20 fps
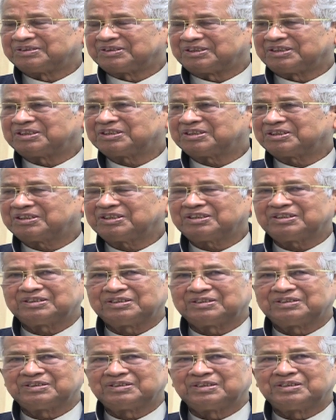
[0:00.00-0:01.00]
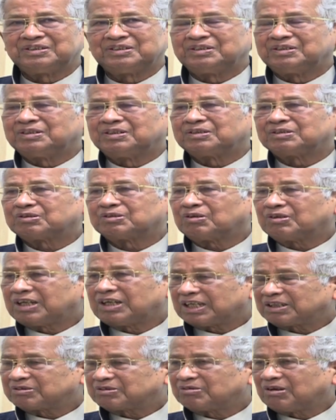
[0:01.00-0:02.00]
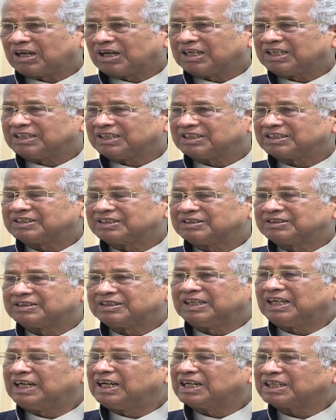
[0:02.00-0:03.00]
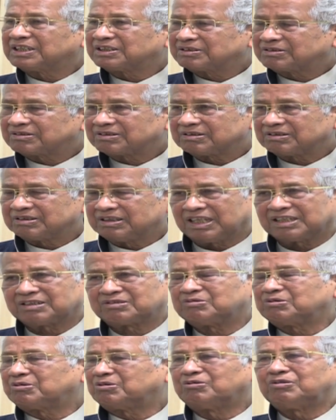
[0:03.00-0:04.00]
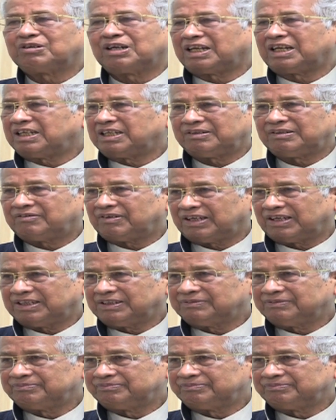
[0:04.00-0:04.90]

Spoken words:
You see? So that's why killers, yes, we couldn't identify.